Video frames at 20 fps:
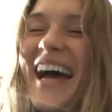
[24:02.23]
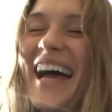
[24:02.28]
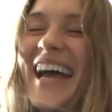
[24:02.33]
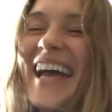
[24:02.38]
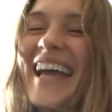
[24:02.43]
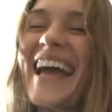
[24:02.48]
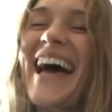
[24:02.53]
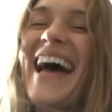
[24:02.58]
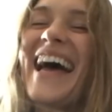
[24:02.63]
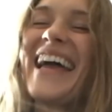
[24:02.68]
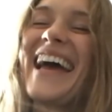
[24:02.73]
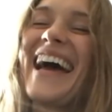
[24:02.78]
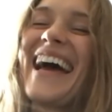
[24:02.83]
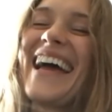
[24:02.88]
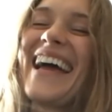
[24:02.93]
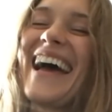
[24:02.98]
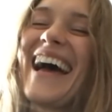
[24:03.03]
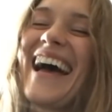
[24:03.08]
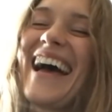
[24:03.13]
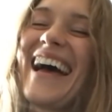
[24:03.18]
think that's yeah, great yeah,
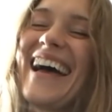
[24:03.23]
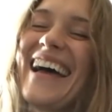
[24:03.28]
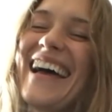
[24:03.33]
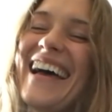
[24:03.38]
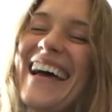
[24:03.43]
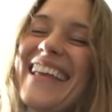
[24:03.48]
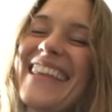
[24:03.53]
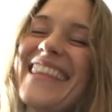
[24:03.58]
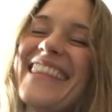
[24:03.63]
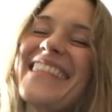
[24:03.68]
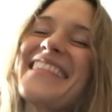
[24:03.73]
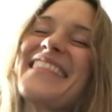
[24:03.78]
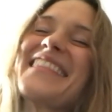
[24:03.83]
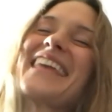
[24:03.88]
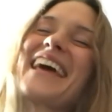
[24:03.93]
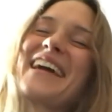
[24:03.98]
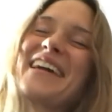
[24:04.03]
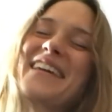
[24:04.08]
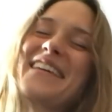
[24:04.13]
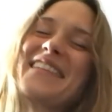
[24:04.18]
advice. Yeah. That's that is
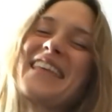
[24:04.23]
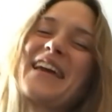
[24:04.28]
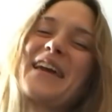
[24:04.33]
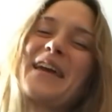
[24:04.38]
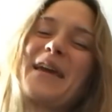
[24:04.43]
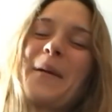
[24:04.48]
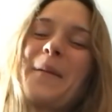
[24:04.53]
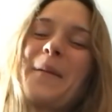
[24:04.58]
Thank amazing you.